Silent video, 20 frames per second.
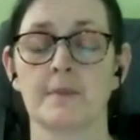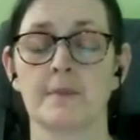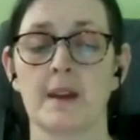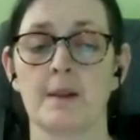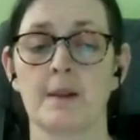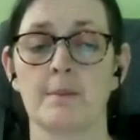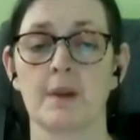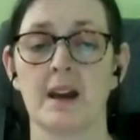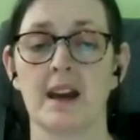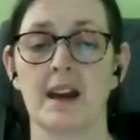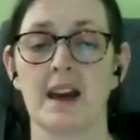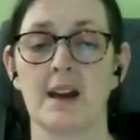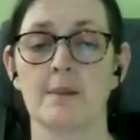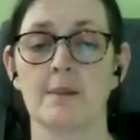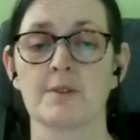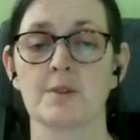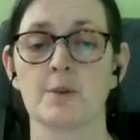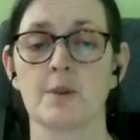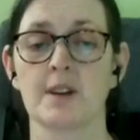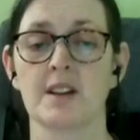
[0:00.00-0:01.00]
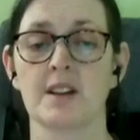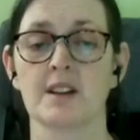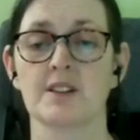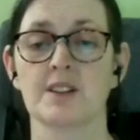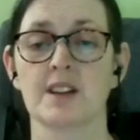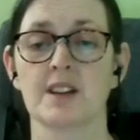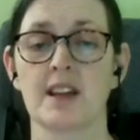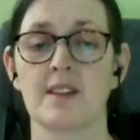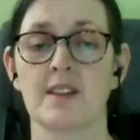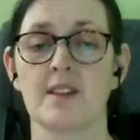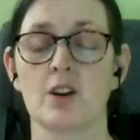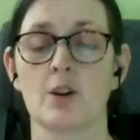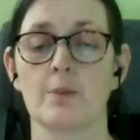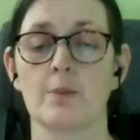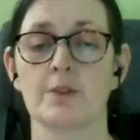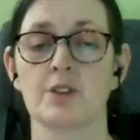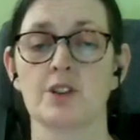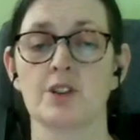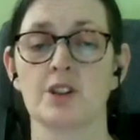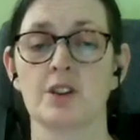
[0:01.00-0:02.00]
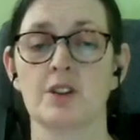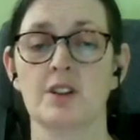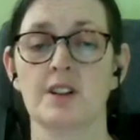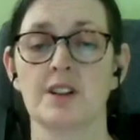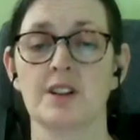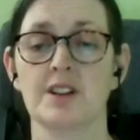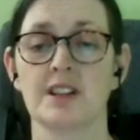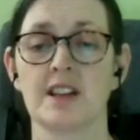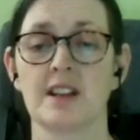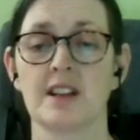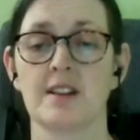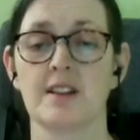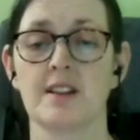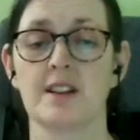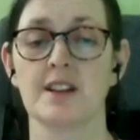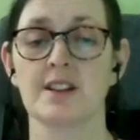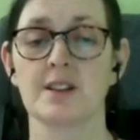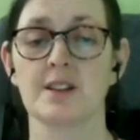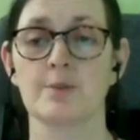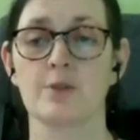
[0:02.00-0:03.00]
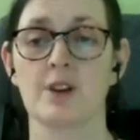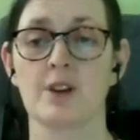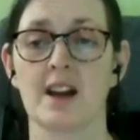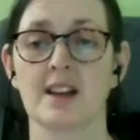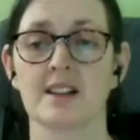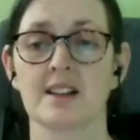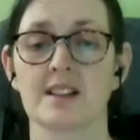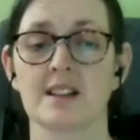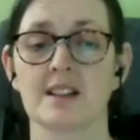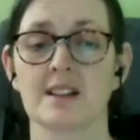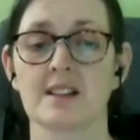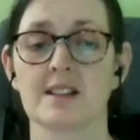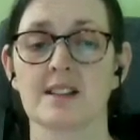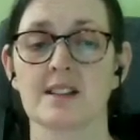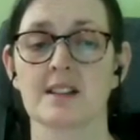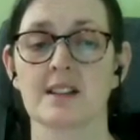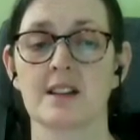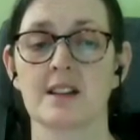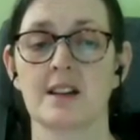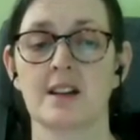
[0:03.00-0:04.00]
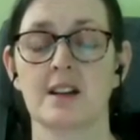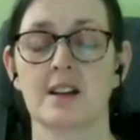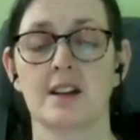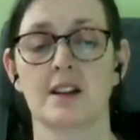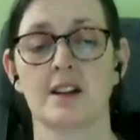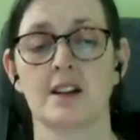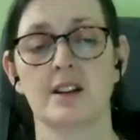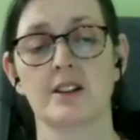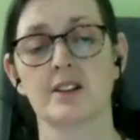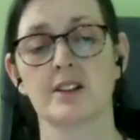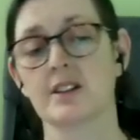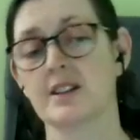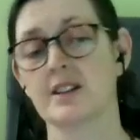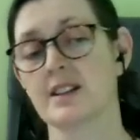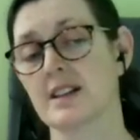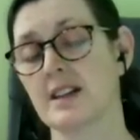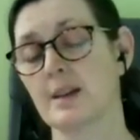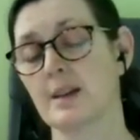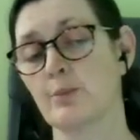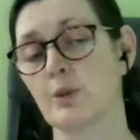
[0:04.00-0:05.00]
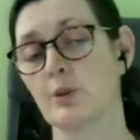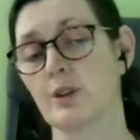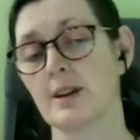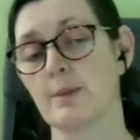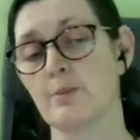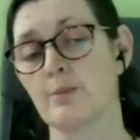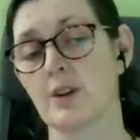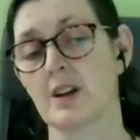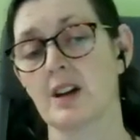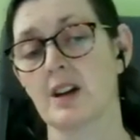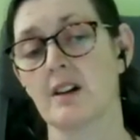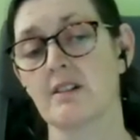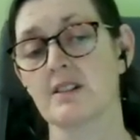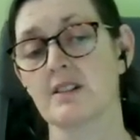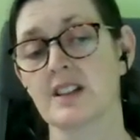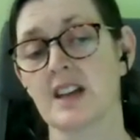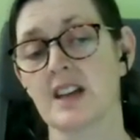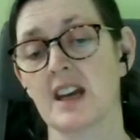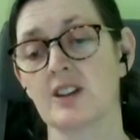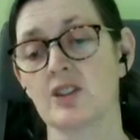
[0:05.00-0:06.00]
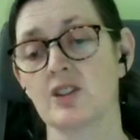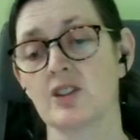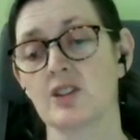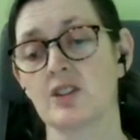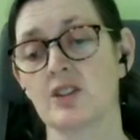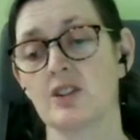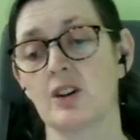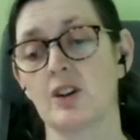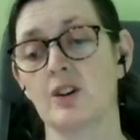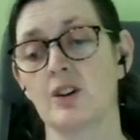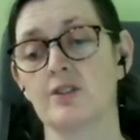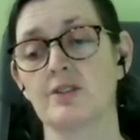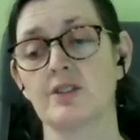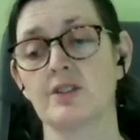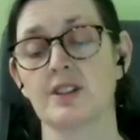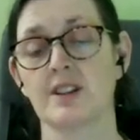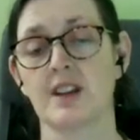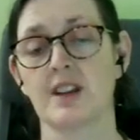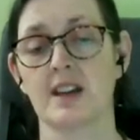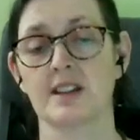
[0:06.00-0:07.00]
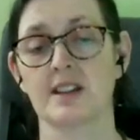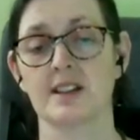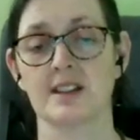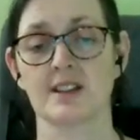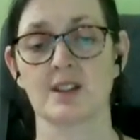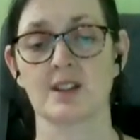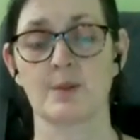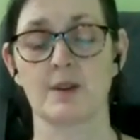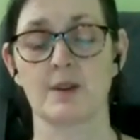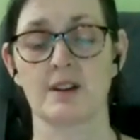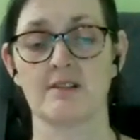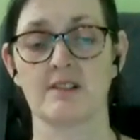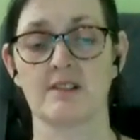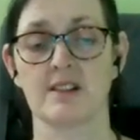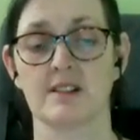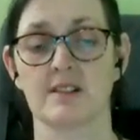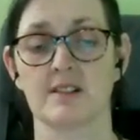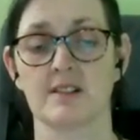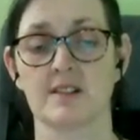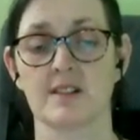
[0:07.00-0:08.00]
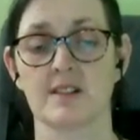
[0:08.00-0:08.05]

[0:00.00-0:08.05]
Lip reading: then perhaps we can take the opportunity in this practice to deliberately bring our attention onto that experience.